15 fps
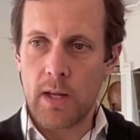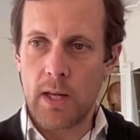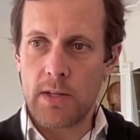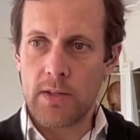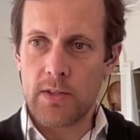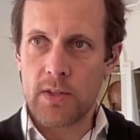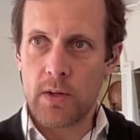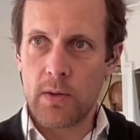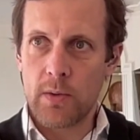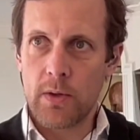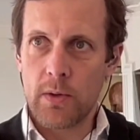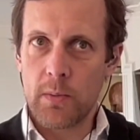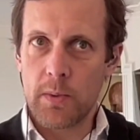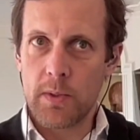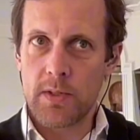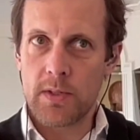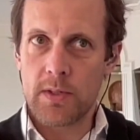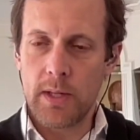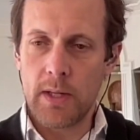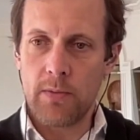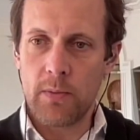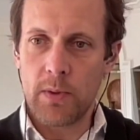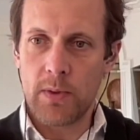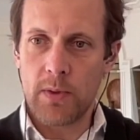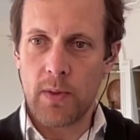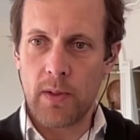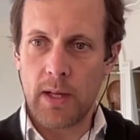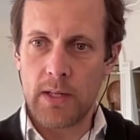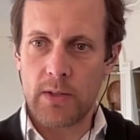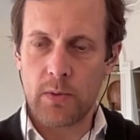And so there was, even within the
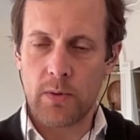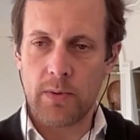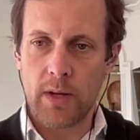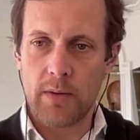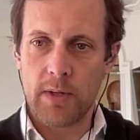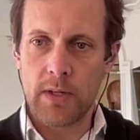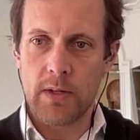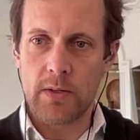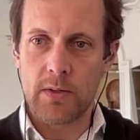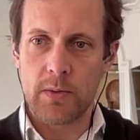last 4 or 5 years,